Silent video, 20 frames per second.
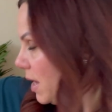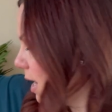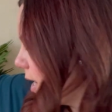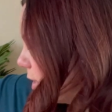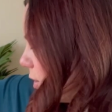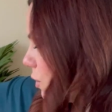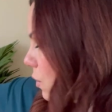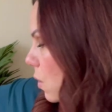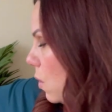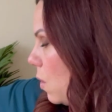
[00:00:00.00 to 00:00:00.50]

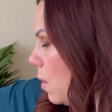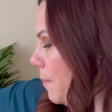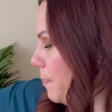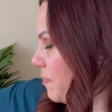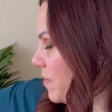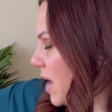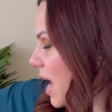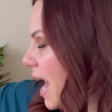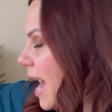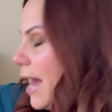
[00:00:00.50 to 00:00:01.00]
So
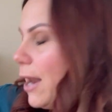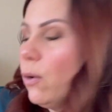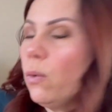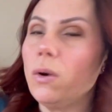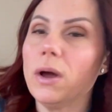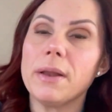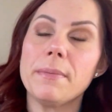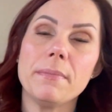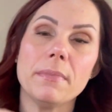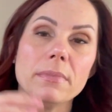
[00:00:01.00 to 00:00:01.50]
I don't
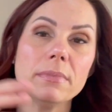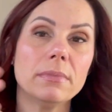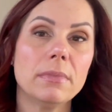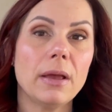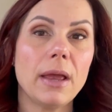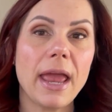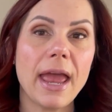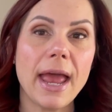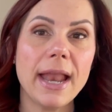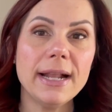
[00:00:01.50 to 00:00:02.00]
want to,
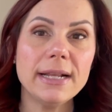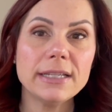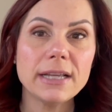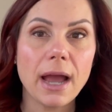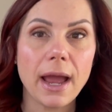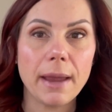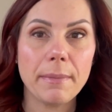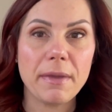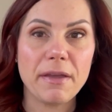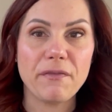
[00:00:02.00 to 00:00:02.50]

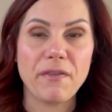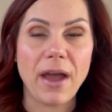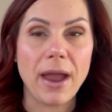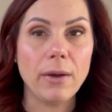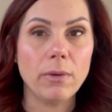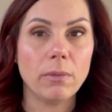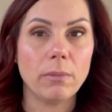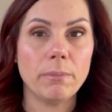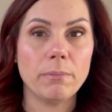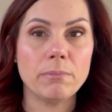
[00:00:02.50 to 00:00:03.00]
anytime if I
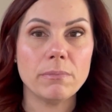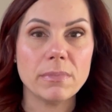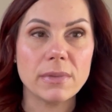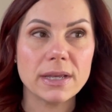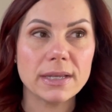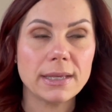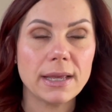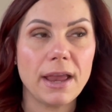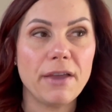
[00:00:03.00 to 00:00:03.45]
miss,